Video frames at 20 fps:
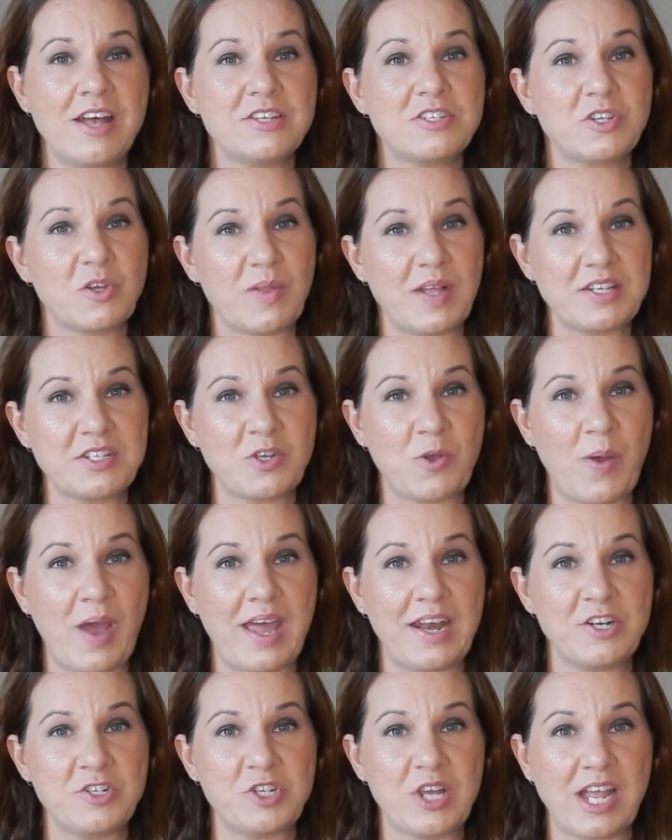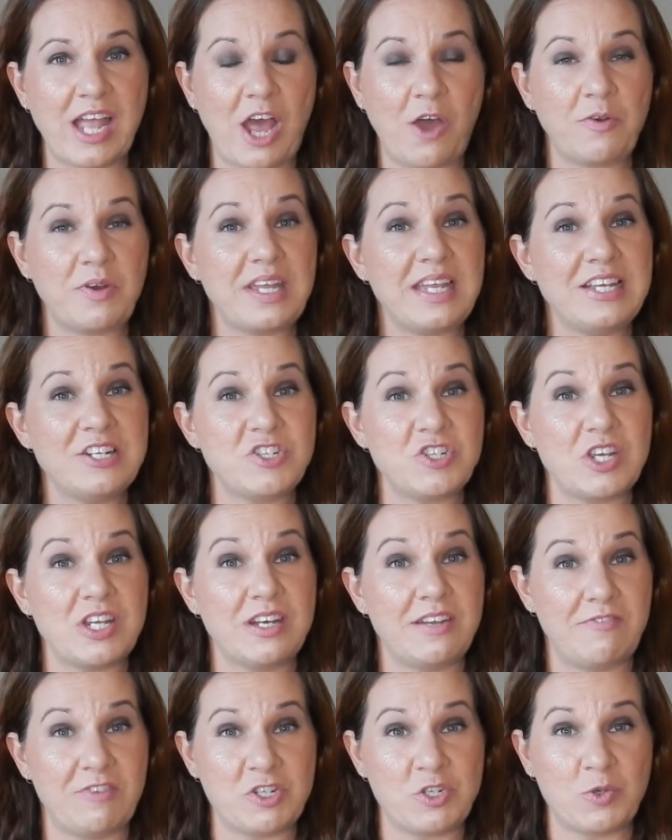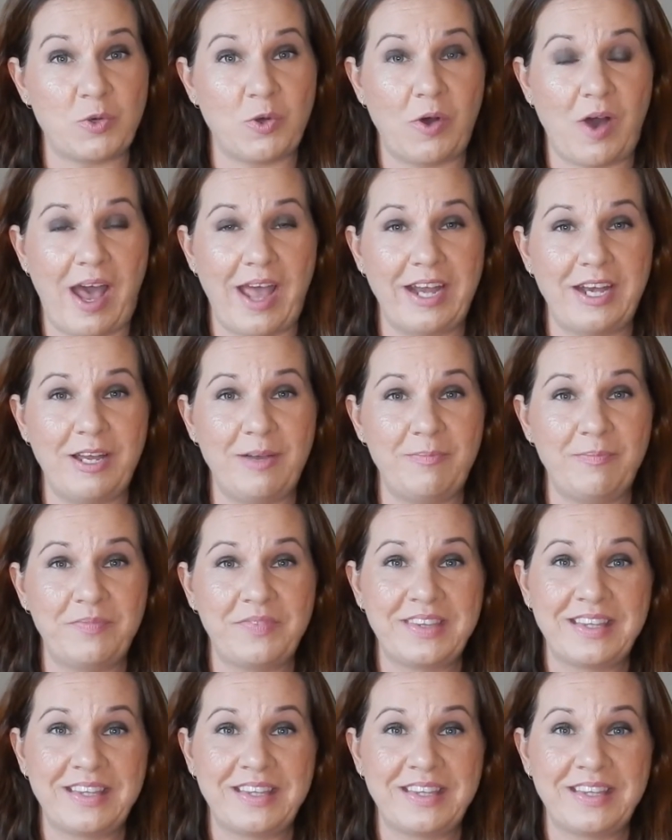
So let's go ahead and check out each individual item.